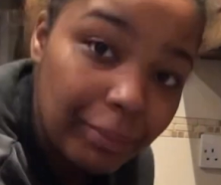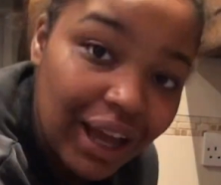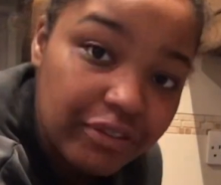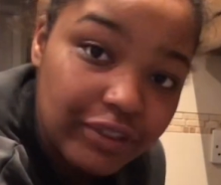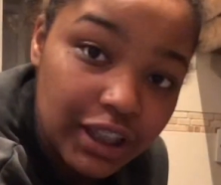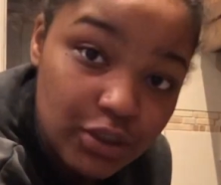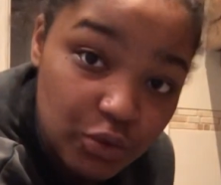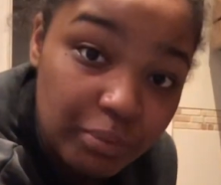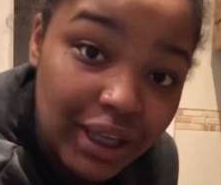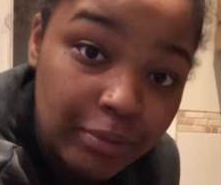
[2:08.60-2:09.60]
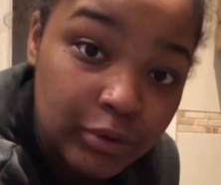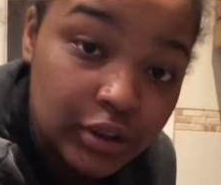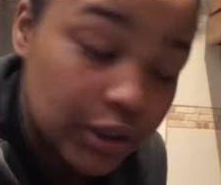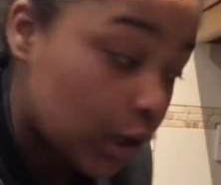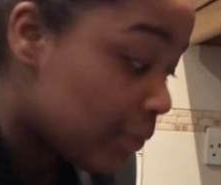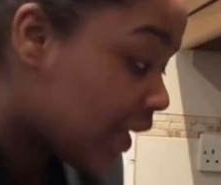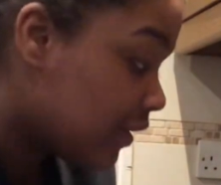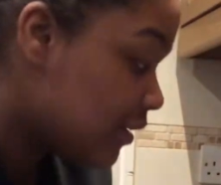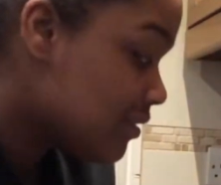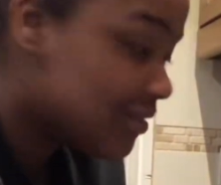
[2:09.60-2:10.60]
black fellas will be able to know about
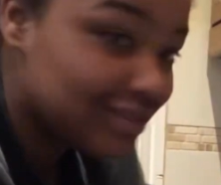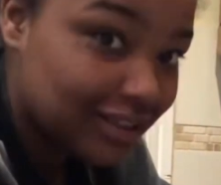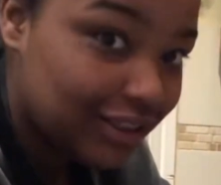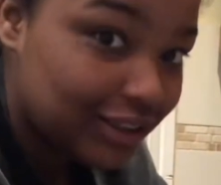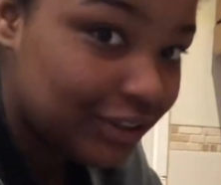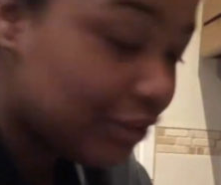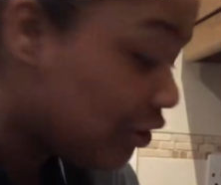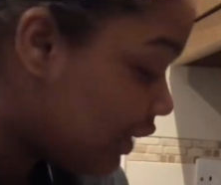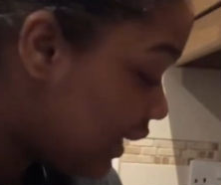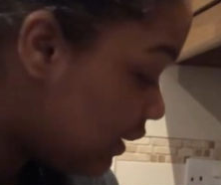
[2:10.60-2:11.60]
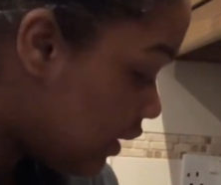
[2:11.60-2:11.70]
this. You gotta get the